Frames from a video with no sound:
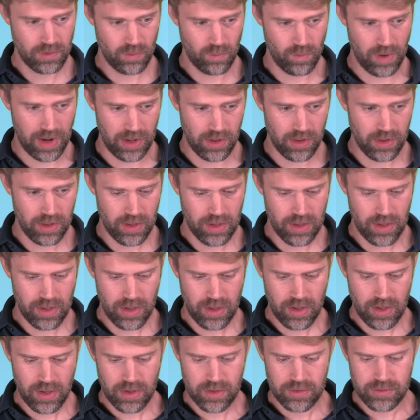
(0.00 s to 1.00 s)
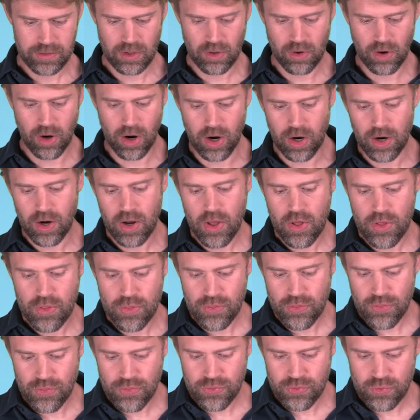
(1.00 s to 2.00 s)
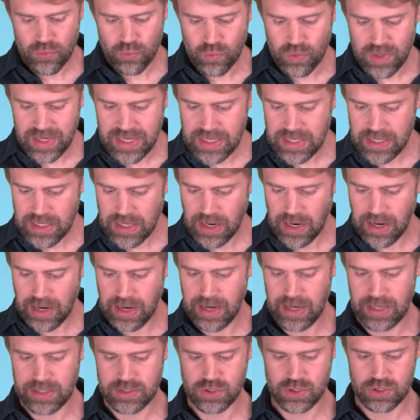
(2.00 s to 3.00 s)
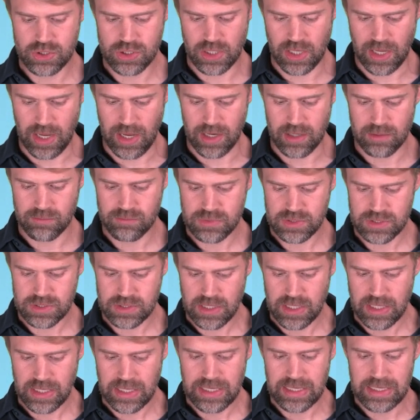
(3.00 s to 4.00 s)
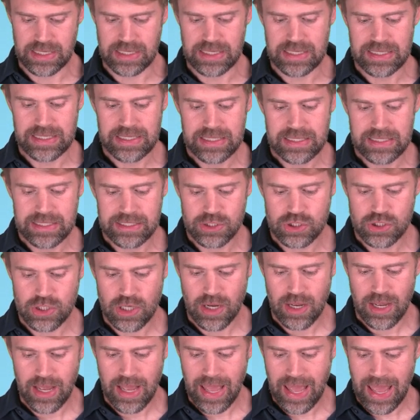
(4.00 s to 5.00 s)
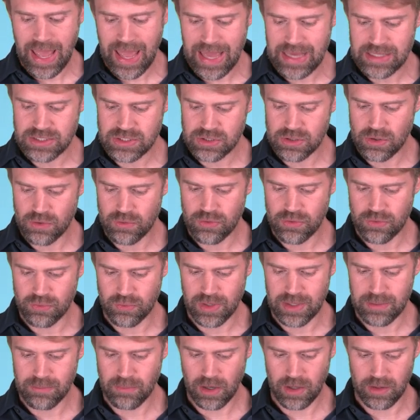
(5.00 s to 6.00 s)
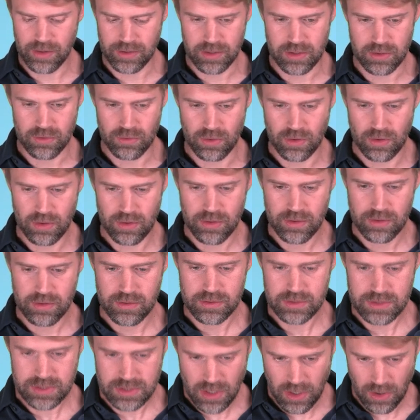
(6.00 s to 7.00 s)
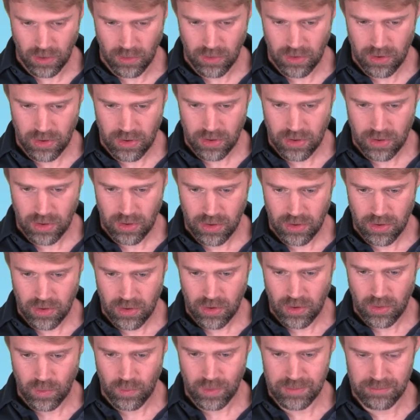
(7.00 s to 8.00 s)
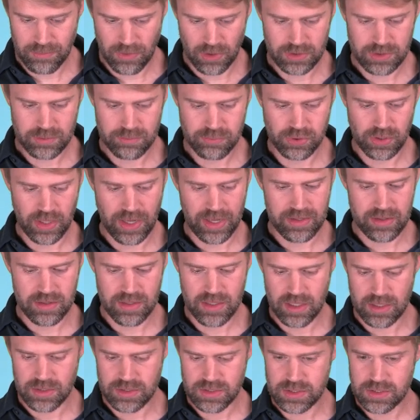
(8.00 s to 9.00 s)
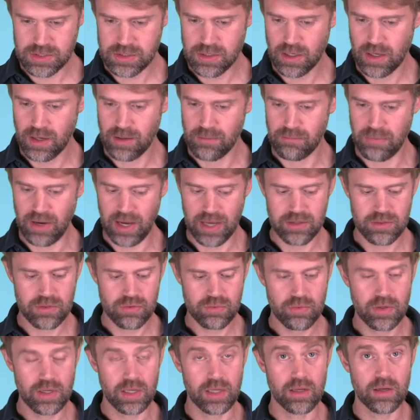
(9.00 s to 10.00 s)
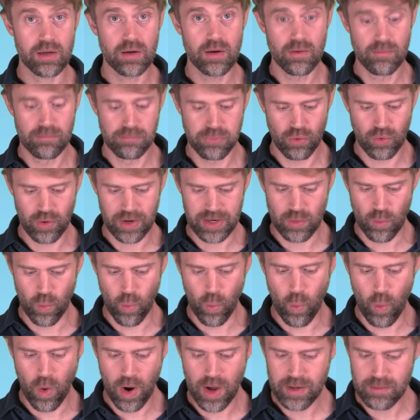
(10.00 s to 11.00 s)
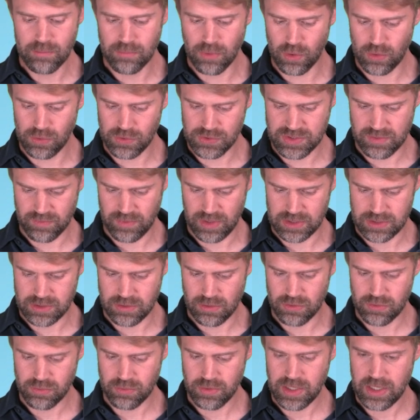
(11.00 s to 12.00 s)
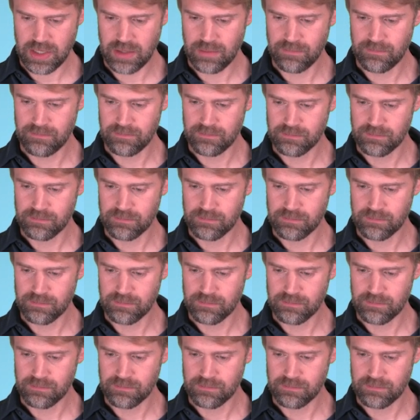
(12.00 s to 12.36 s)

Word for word: Well, there are three oxygen atoms in each SO3 molecule. So, we multiply this by 3. 0.1 moles of SO3